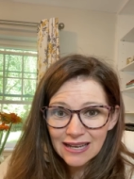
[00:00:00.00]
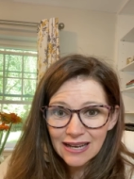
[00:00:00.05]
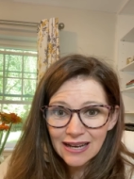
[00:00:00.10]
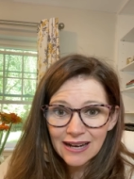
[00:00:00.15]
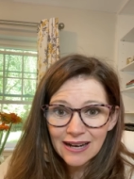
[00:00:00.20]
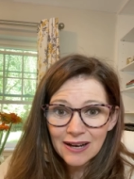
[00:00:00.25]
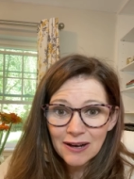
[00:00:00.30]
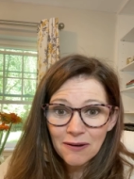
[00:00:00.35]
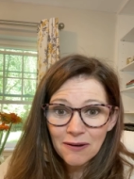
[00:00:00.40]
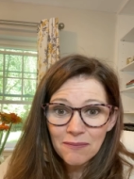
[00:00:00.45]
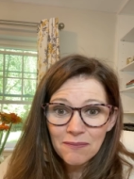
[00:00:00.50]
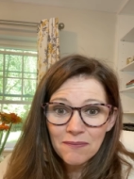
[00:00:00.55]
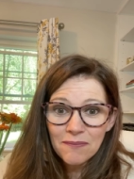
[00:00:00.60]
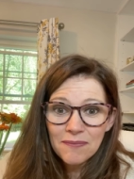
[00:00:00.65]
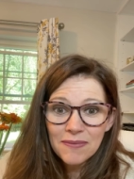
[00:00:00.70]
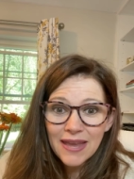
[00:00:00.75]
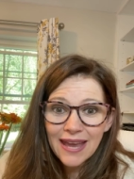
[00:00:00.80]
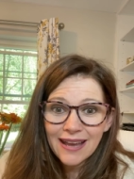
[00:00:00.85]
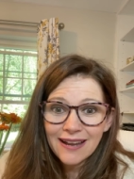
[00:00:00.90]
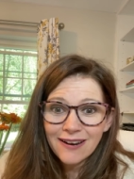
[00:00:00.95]
Um,
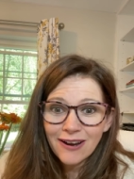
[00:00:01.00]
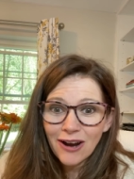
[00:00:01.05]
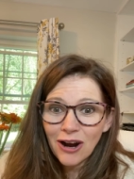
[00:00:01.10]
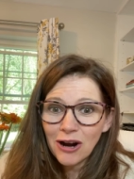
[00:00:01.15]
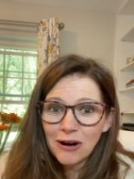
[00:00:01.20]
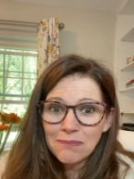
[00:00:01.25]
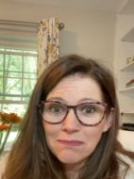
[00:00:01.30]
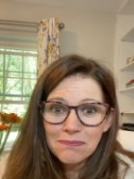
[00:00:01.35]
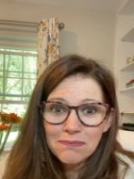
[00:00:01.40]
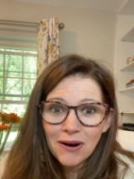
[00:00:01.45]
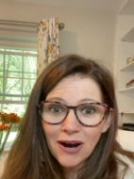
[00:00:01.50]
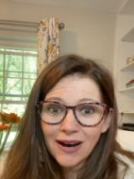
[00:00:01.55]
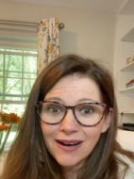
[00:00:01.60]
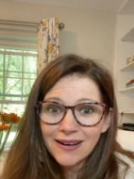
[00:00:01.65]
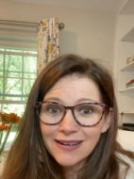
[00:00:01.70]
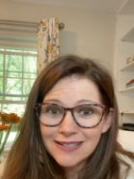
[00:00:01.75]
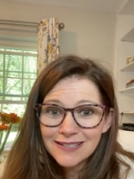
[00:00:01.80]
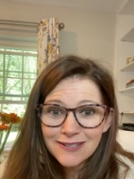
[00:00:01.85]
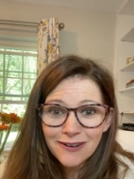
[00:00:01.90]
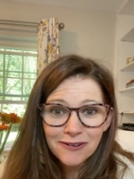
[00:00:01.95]
and our
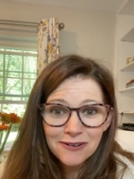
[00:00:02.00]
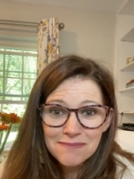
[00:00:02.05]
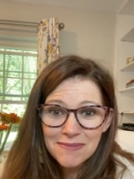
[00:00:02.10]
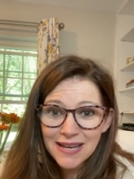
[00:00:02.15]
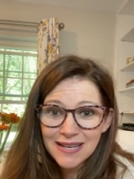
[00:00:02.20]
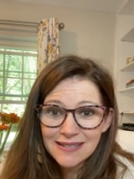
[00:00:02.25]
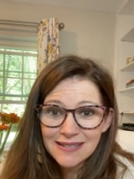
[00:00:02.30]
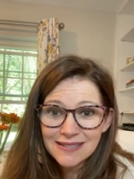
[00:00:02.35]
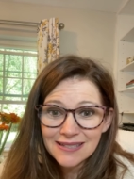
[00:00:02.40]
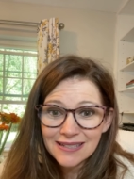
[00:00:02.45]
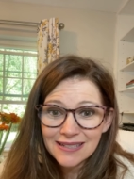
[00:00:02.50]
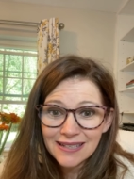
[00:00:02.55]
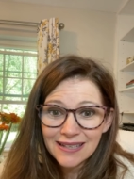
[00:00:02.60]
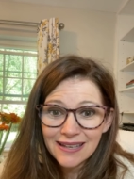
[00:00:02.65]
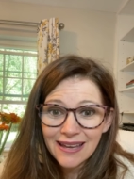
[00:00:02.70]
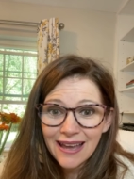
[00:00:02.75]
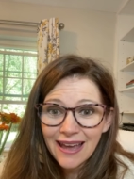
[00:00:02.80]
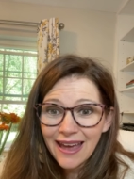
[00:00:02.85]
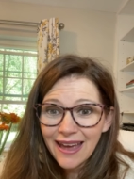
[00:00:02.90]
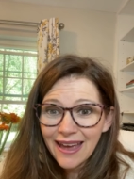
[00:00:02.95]
bodies are amazing